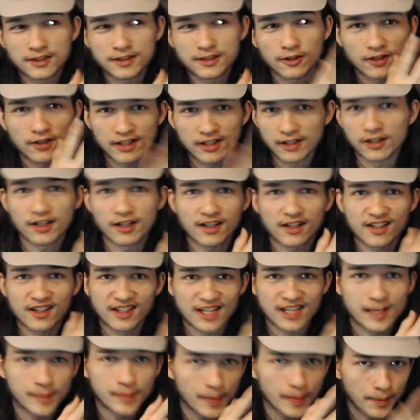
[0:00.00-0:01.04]
internet can
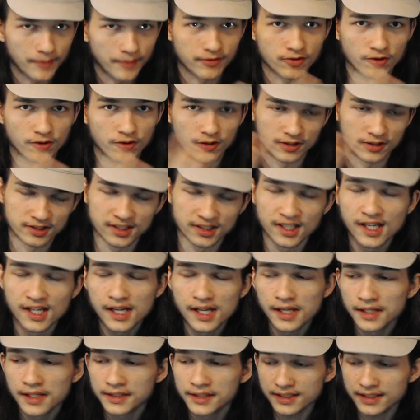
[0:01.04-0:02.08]
keep up, of course.
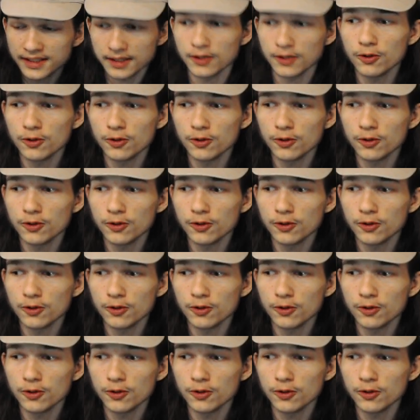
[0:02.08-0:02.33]
So